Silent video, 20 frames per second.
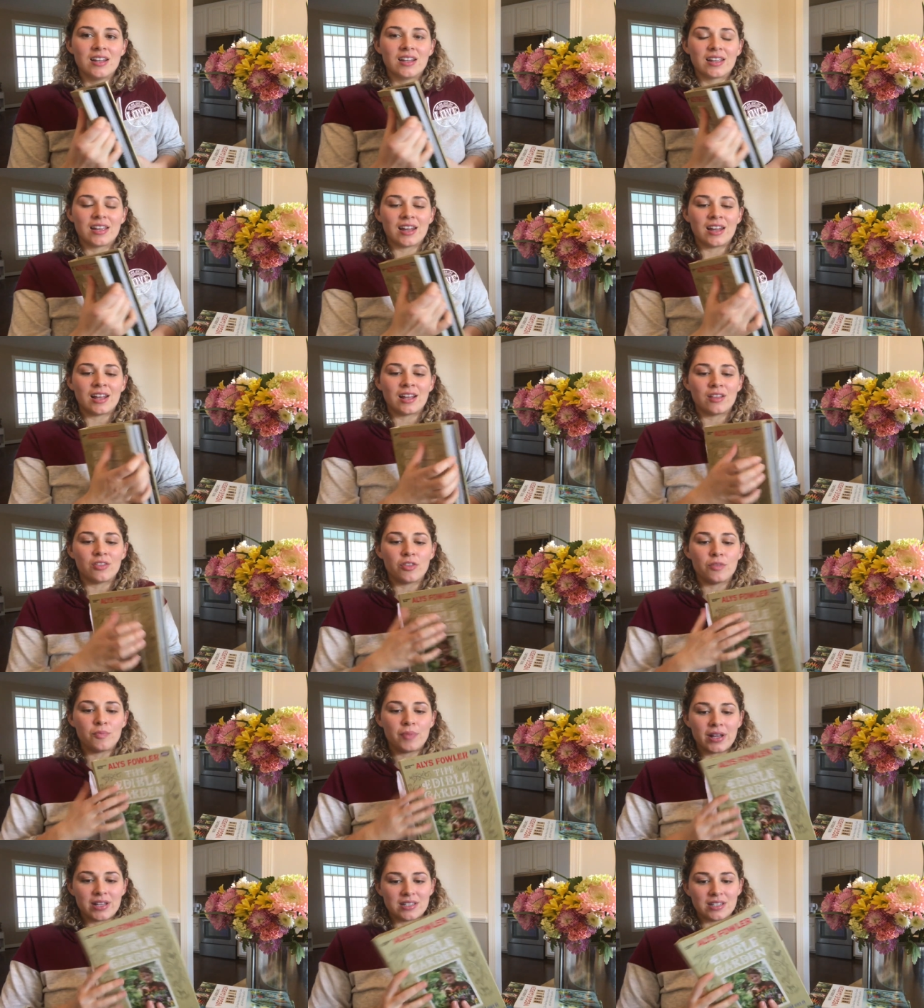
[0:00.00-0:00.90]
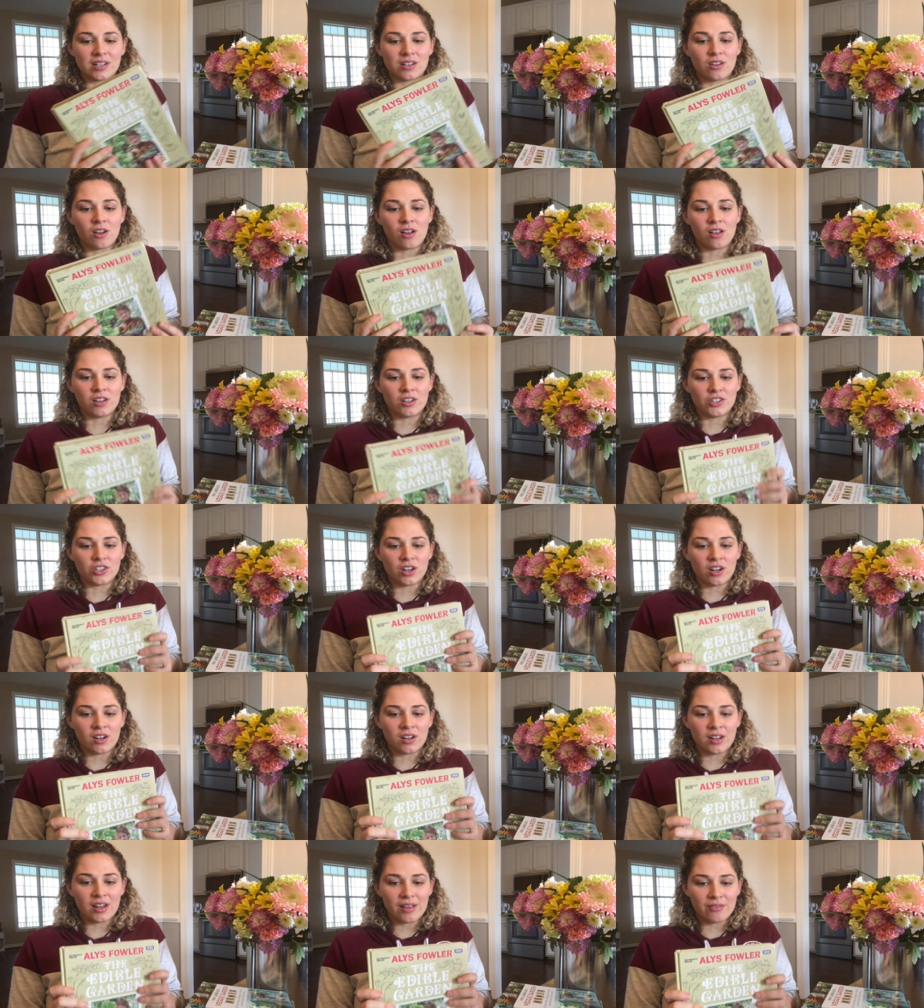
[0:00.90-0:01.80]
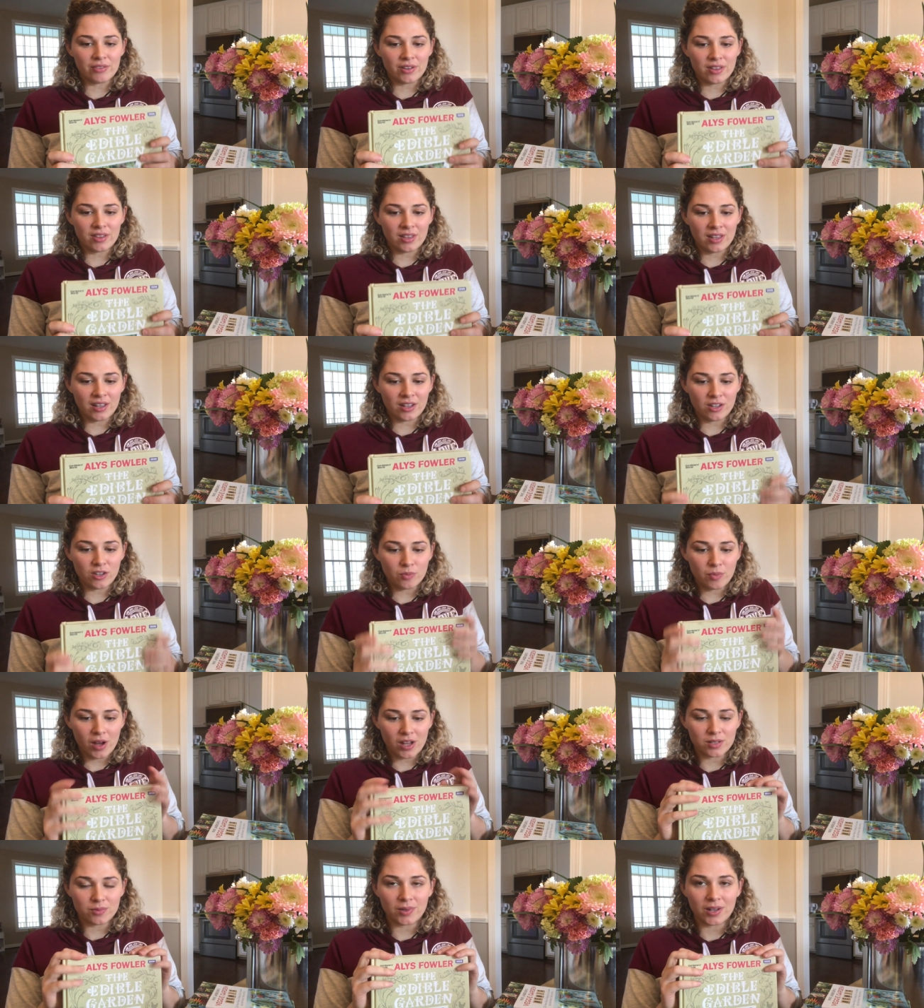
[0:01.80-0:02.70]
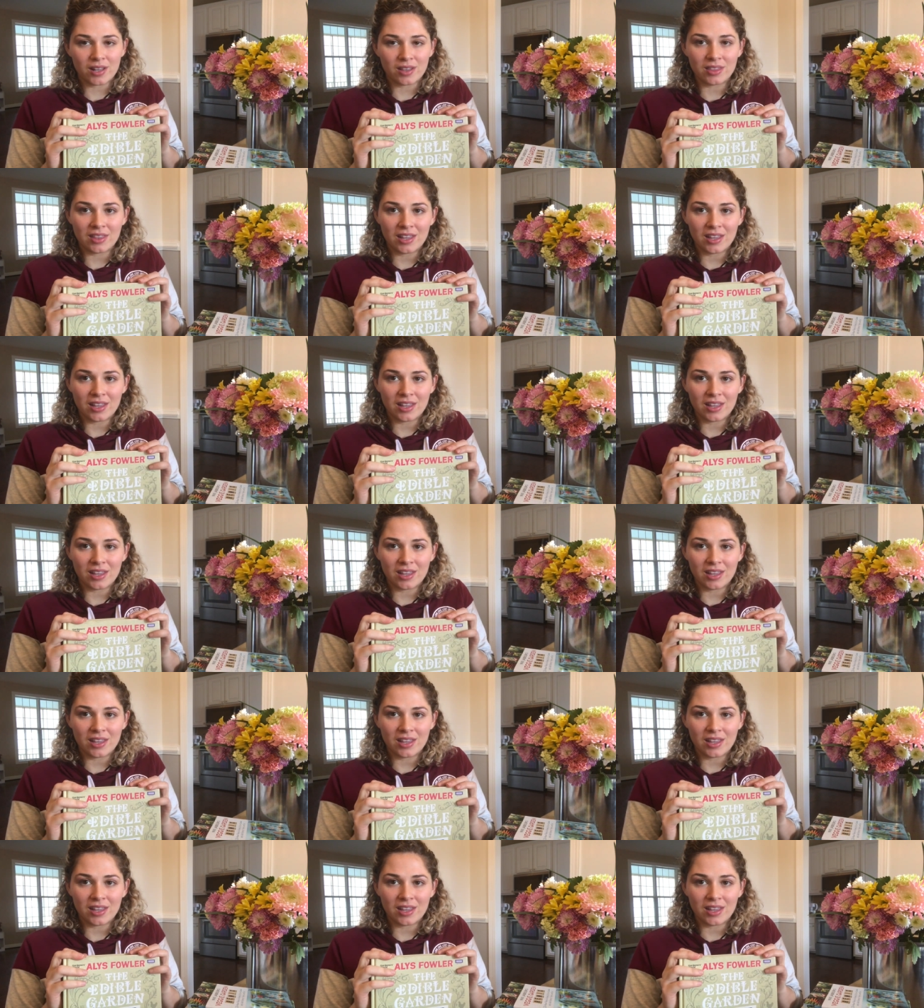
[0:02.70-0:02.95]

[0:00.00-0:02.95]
getting the basic knowledge on everything you possibly can